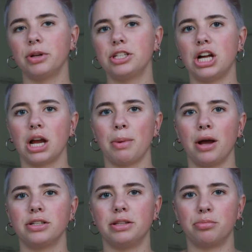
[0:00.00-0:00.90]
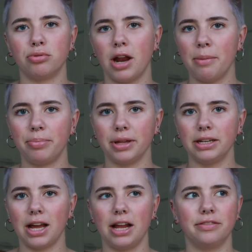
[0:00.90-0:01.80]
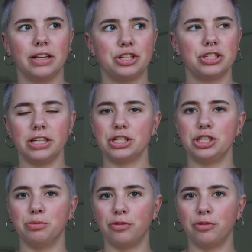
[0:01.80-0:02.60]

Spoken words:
up, we're going to talk about the prep and kind of like just things to do